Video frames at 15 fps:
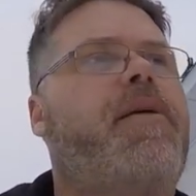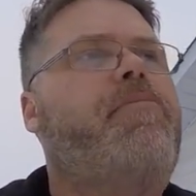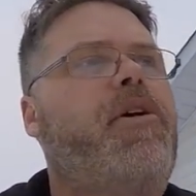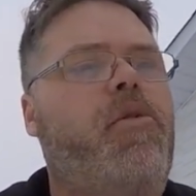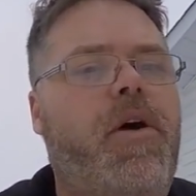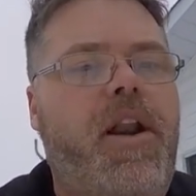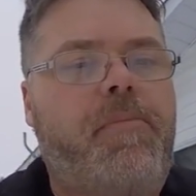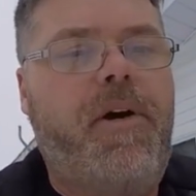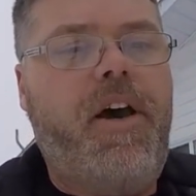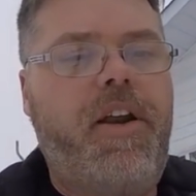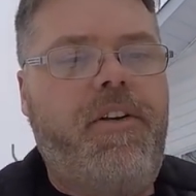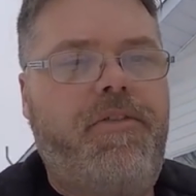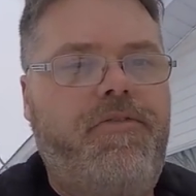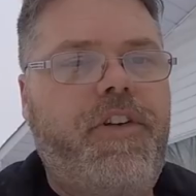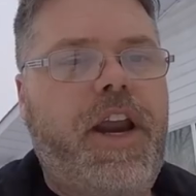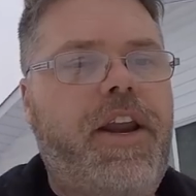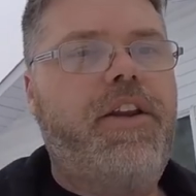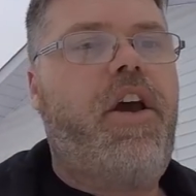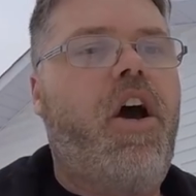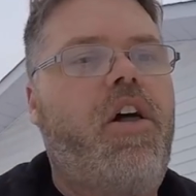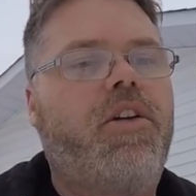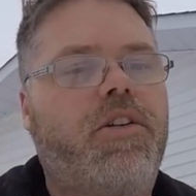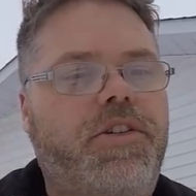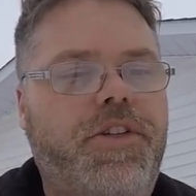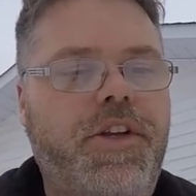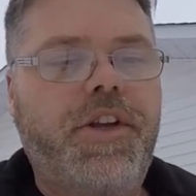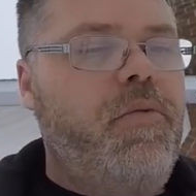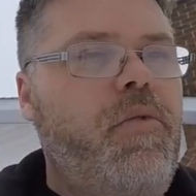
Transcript: My bill went up $100 friggin'.